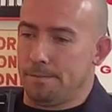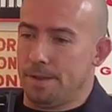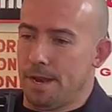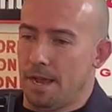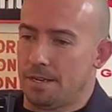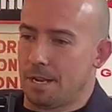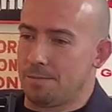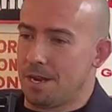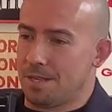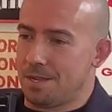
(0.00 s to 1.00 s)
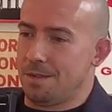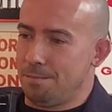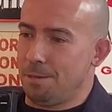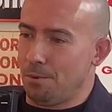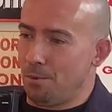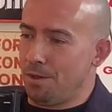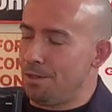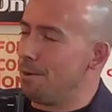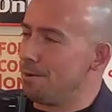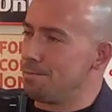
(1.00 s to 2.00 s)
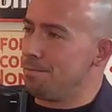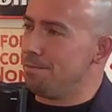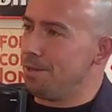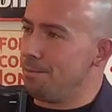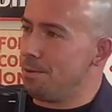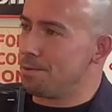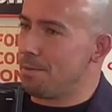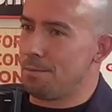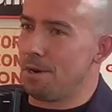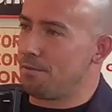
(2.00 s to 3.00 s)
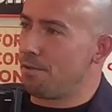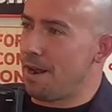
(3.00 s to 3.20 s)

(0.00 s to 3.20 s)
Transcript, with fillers: 9 times out of 10, people want the most amount of money for their